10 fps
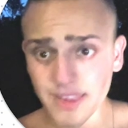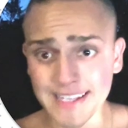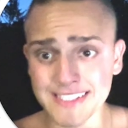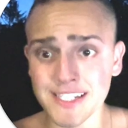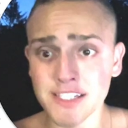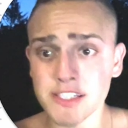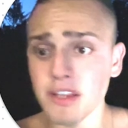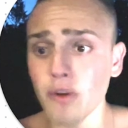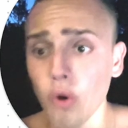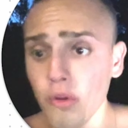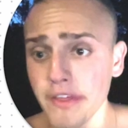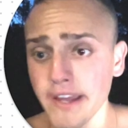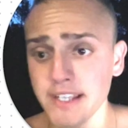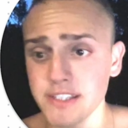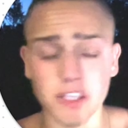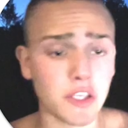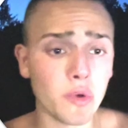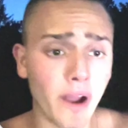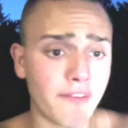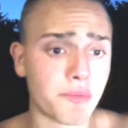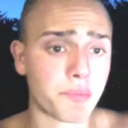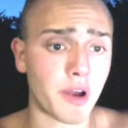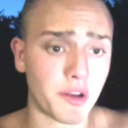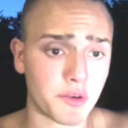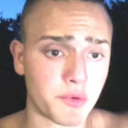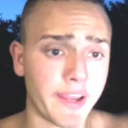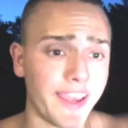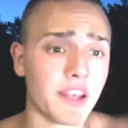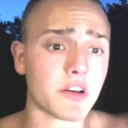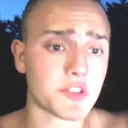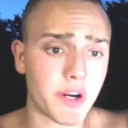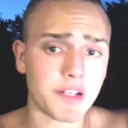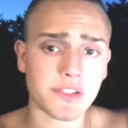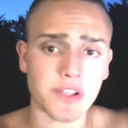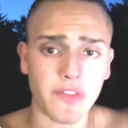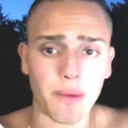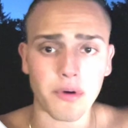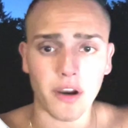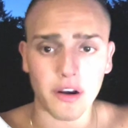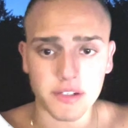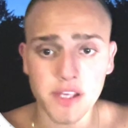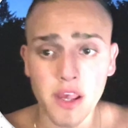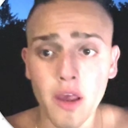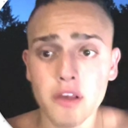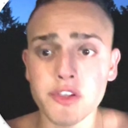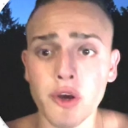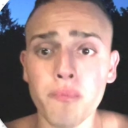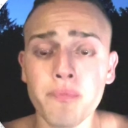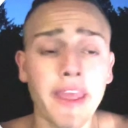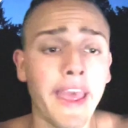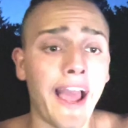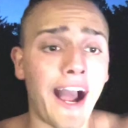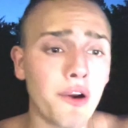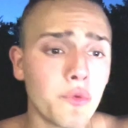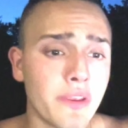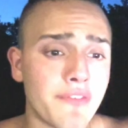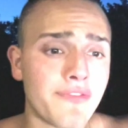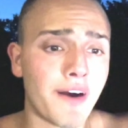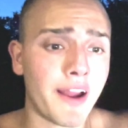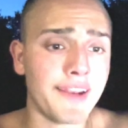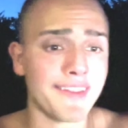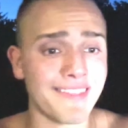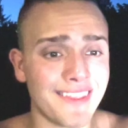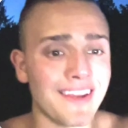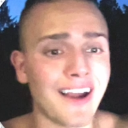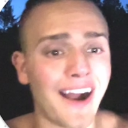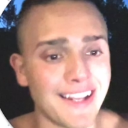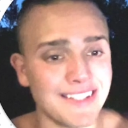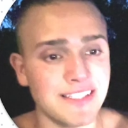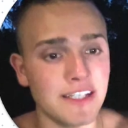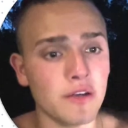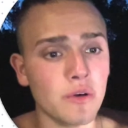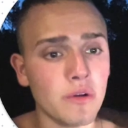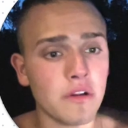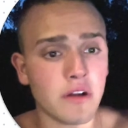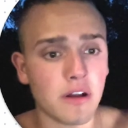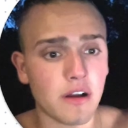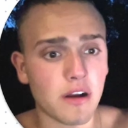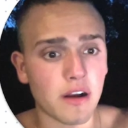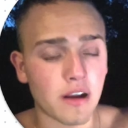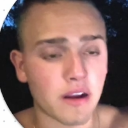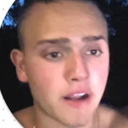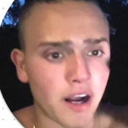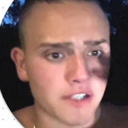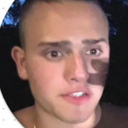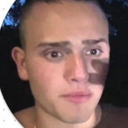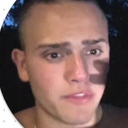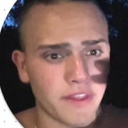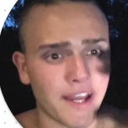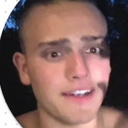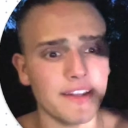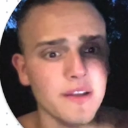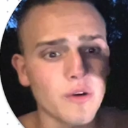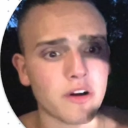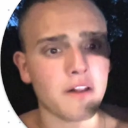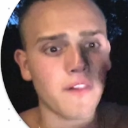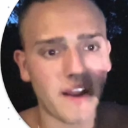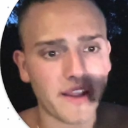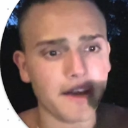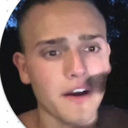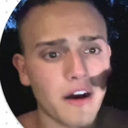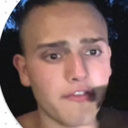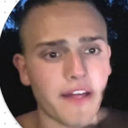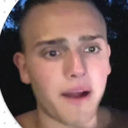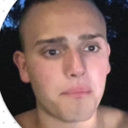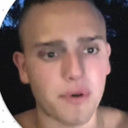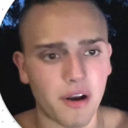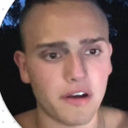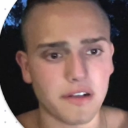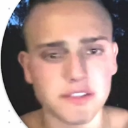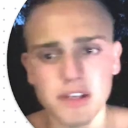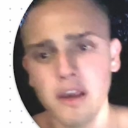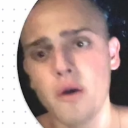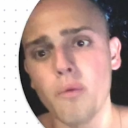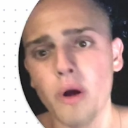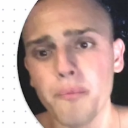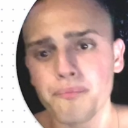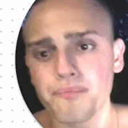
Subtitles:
essentially the whole thing is you have a product, right? And you're trying to sell that product. So how do we find the ideal customer, the ideal client of that product? Well,